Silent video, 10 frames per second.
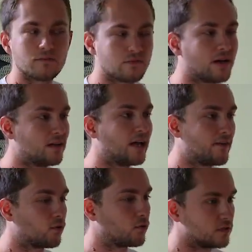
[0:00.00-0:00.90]
frankly,
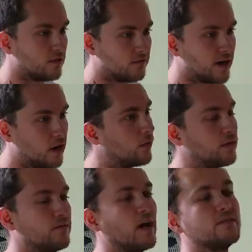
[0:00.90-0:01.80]
everyone was on fire
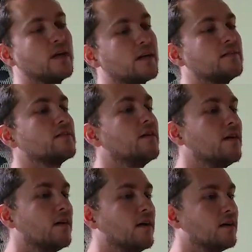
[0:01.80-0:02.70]
within 5 seconds,
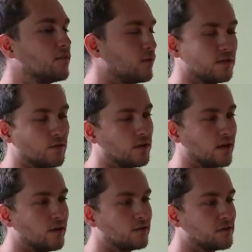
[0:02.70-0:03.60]
and so was everything else.